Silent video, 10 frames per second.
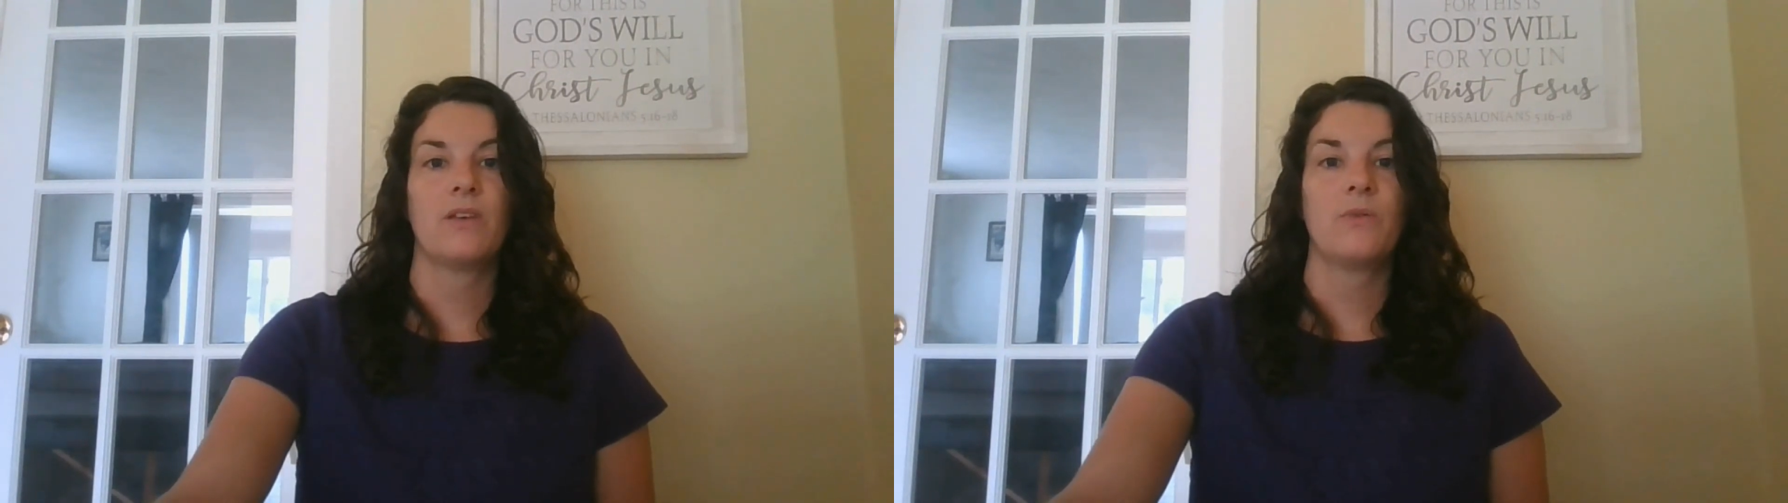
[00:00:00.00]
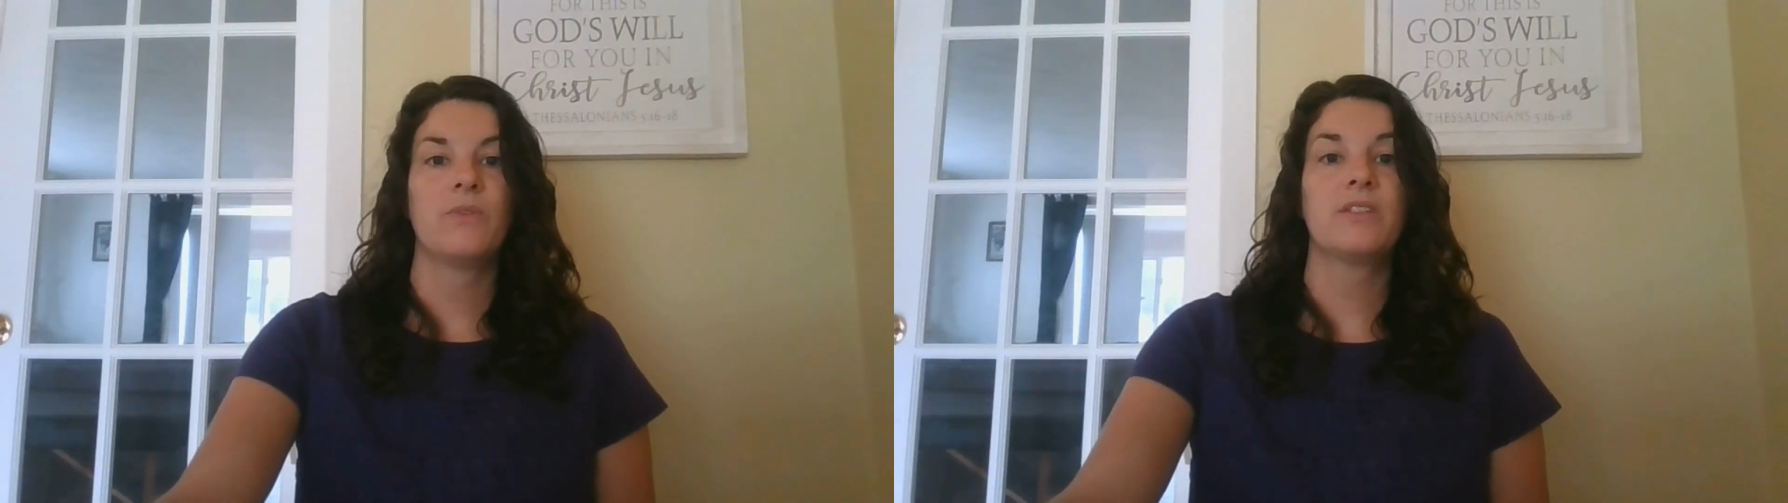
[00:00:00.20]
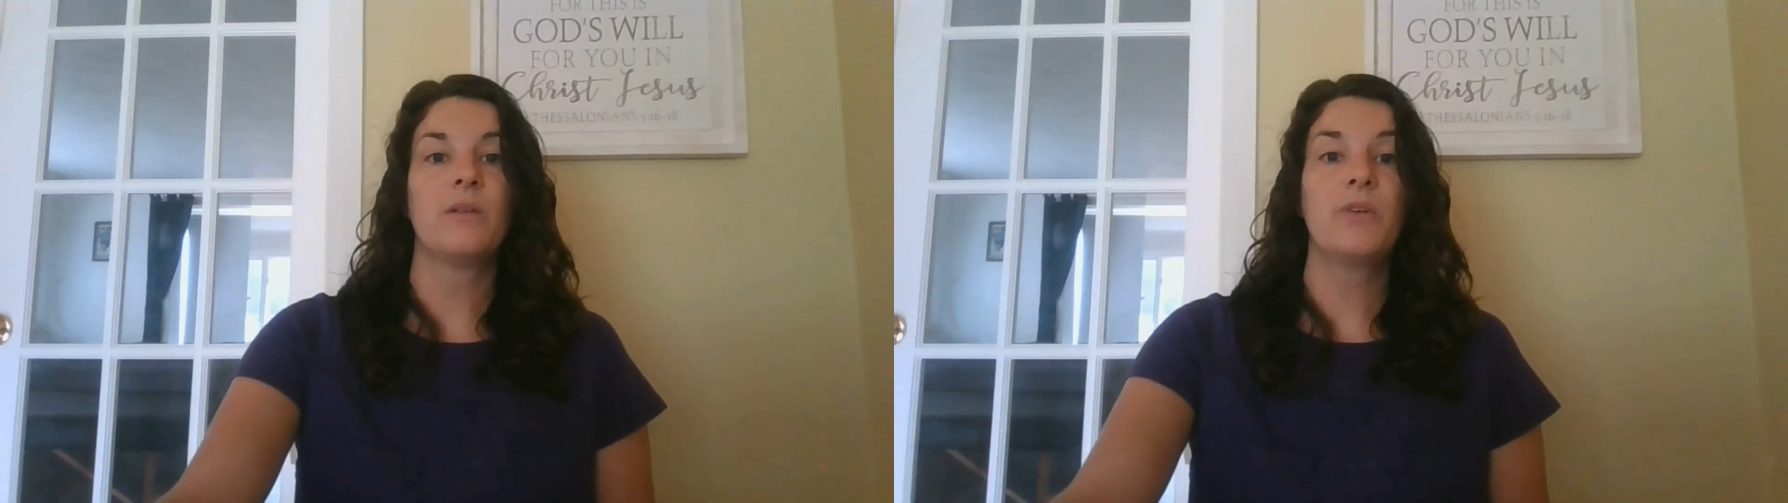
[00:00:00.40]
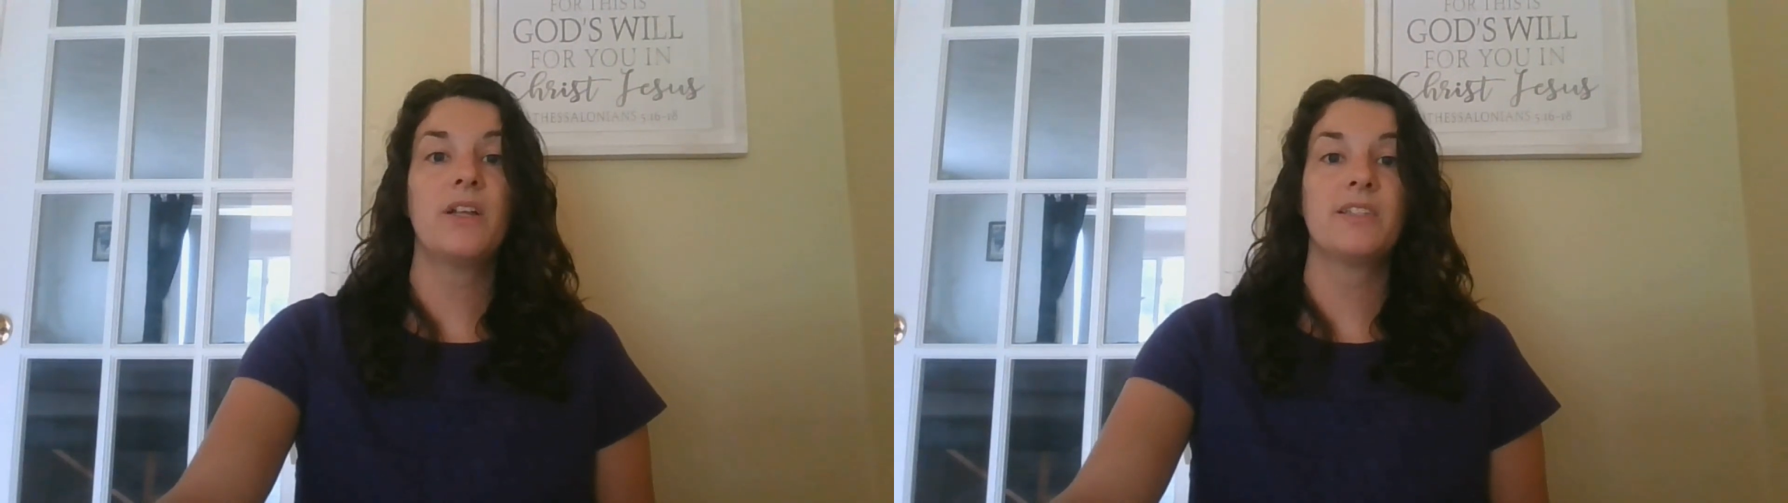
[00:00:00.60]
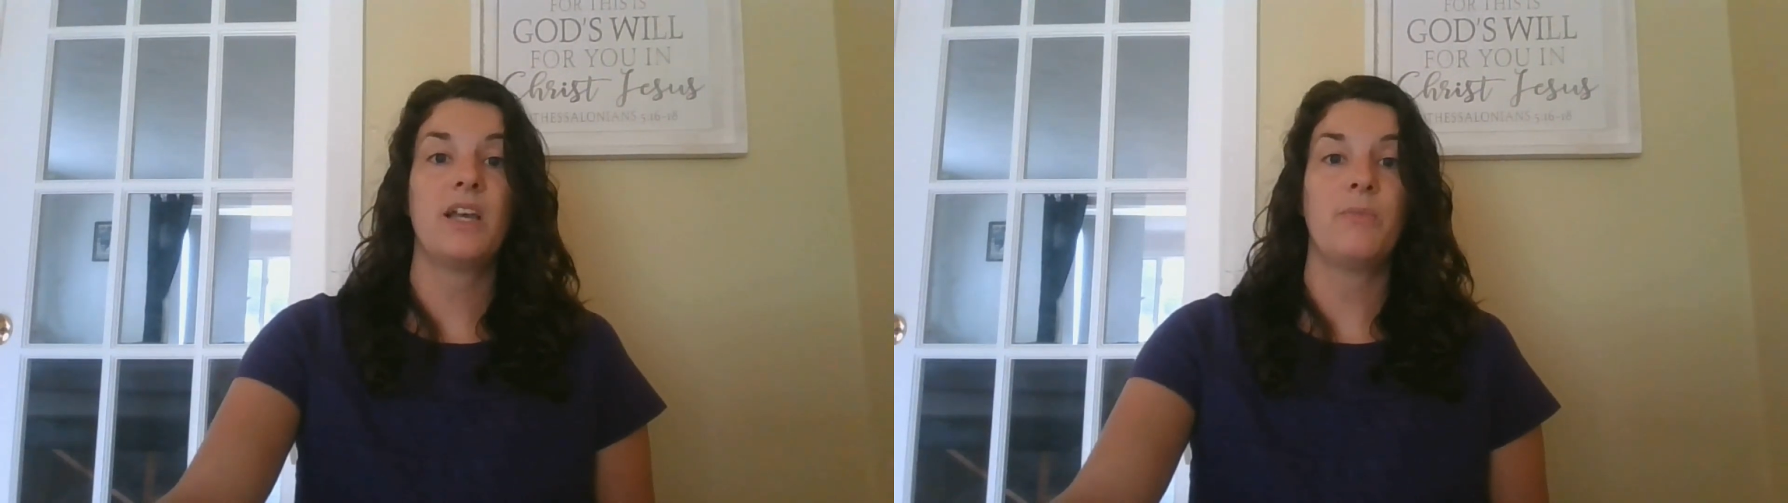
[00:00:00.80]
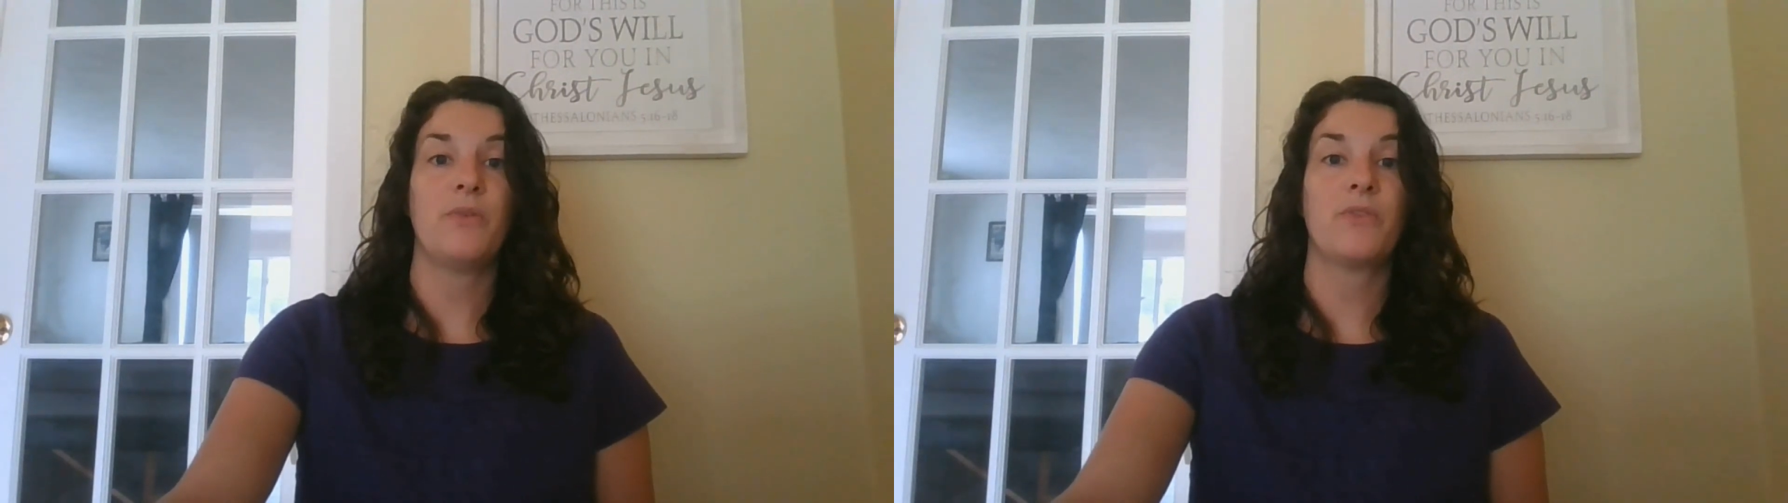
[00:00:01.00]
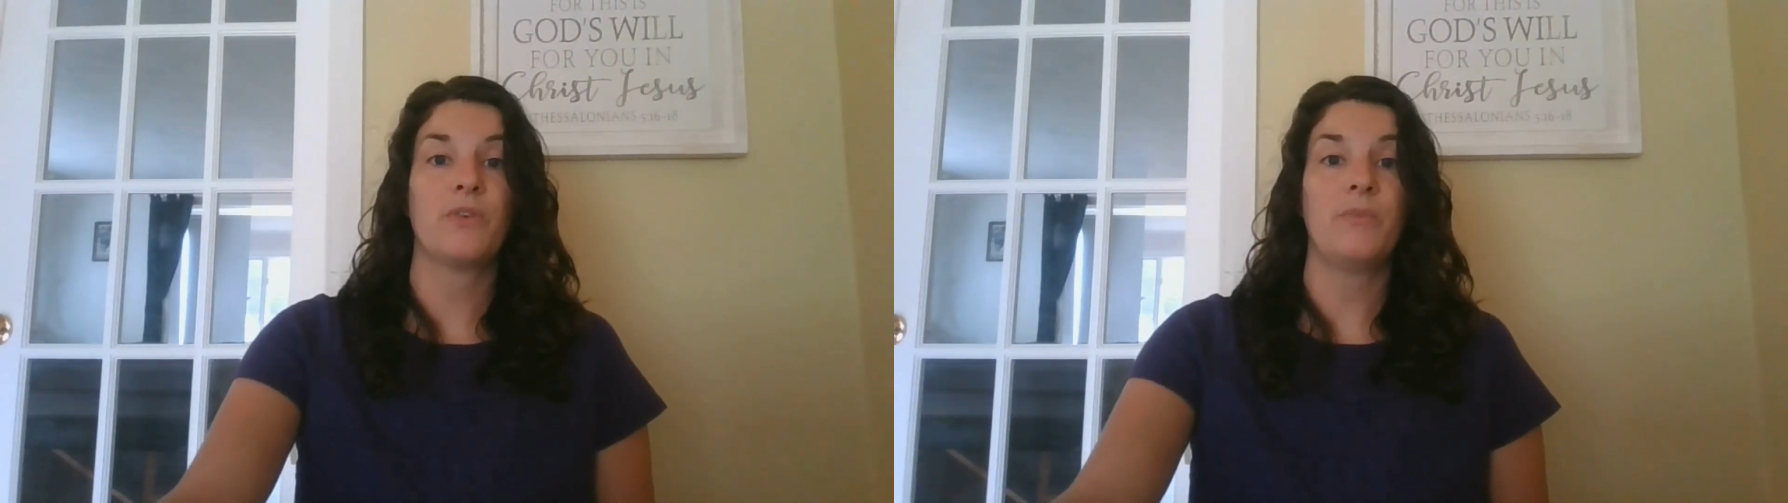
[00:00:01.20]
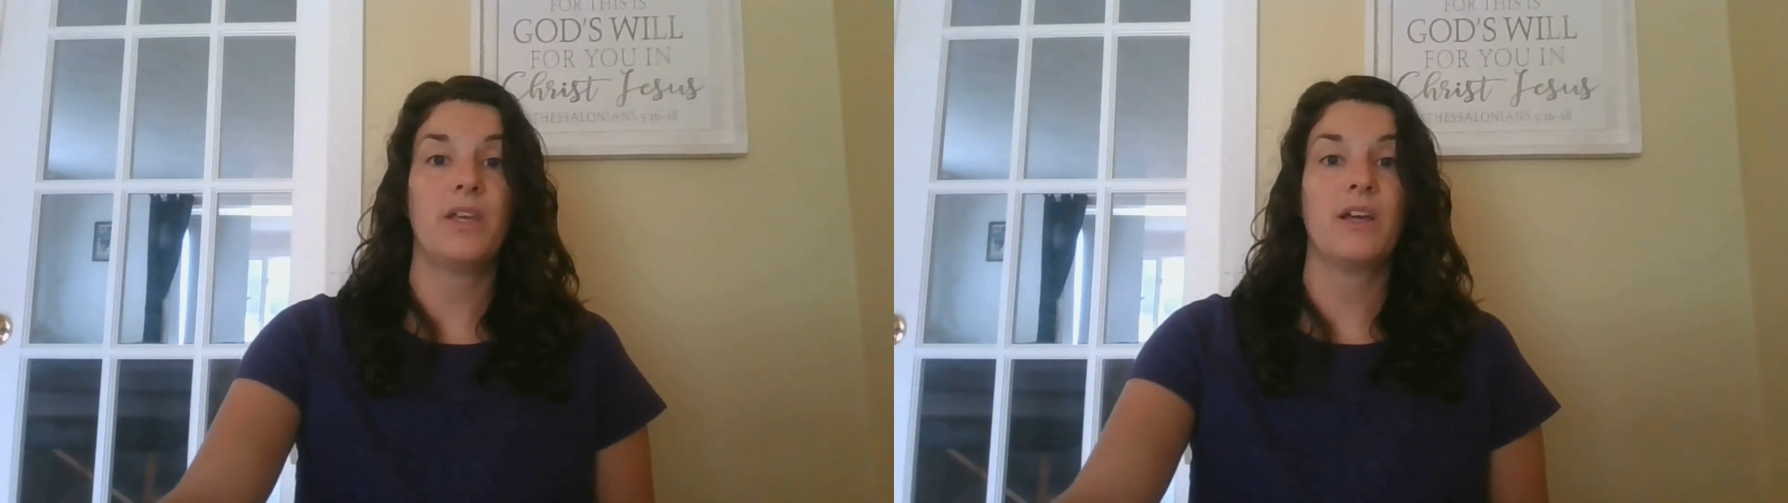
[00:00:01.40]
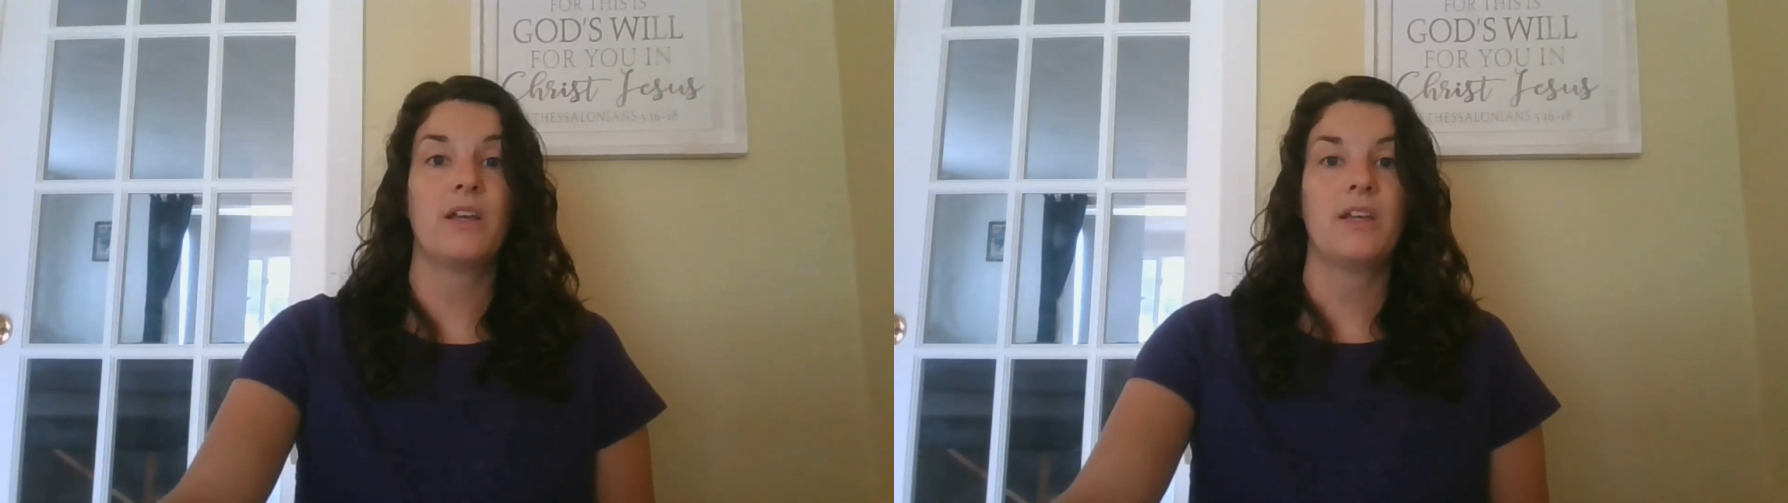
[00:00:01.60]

When someone has hypothermia,